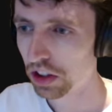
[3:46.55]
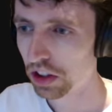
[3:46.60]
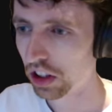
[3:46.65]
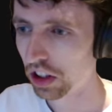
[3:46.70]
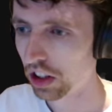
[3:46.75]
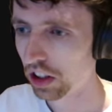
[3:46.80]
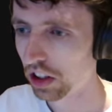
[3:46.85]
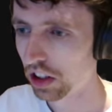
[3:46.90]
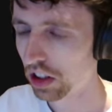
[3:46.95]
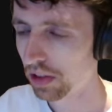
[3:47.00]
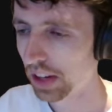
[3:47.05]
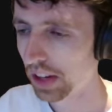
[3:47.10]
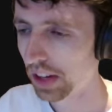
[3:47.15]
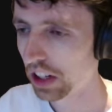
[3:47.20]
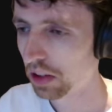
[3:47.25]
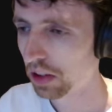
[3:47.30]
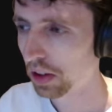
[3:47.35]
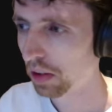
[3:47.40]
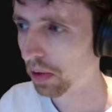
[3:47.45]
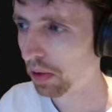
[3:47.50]
The
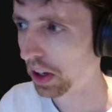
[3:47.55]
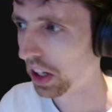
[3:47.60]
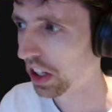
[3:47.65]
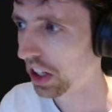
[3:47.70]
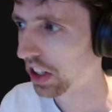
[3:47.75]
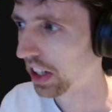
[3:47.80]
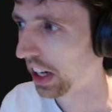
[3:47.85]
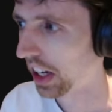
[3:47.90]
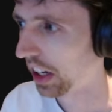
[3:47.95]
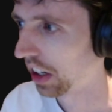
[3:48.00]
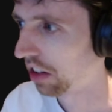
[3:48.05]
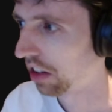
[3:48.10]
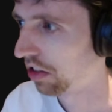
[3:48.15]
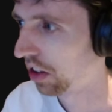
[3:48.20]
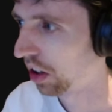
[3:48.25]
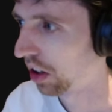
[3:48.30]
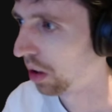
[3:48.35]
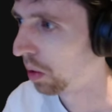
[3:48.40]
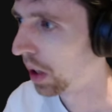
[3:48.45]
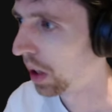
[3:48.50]
spec's been pretty static
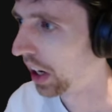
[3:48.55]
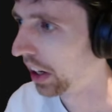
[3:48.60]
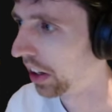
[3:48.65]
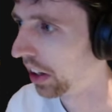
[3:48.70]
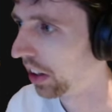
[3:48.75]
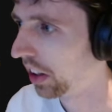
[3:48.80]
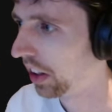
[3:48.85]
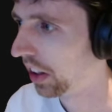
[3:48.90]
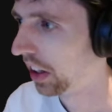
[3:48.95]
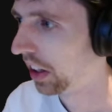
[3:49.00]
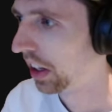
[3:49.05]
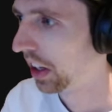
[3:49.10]
for a while.